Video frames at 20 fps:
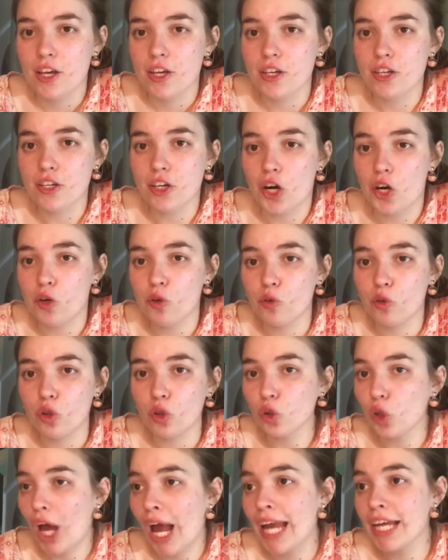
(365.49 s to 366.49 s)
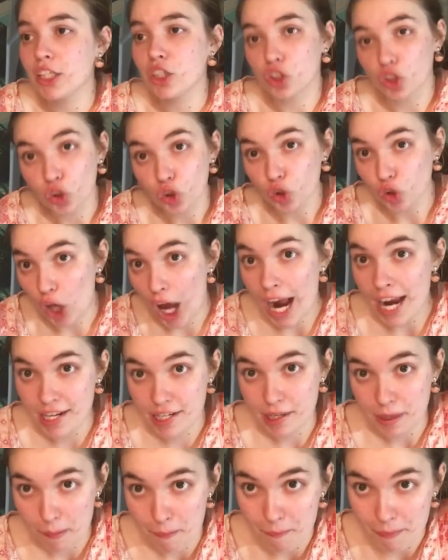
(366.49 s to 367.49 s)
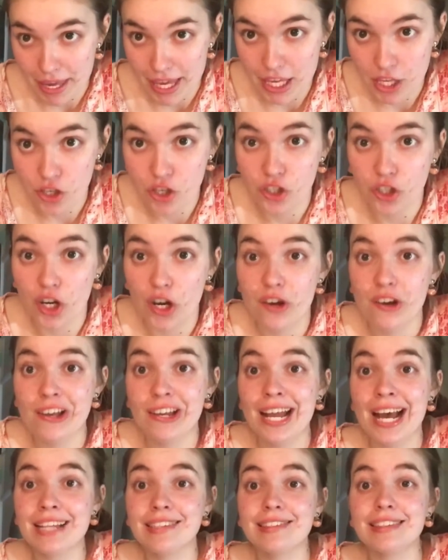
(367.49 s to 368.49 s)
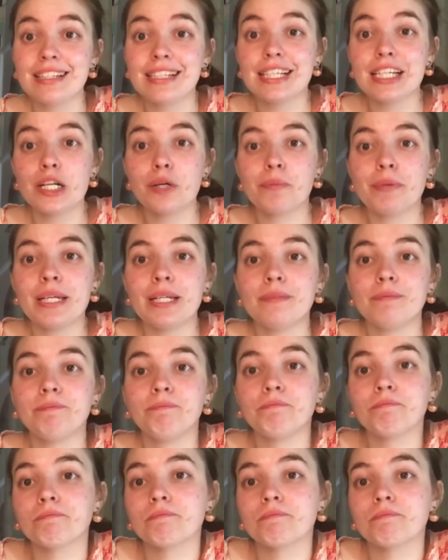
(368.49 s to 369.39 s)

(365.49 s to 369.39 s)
like me, and that's a little bit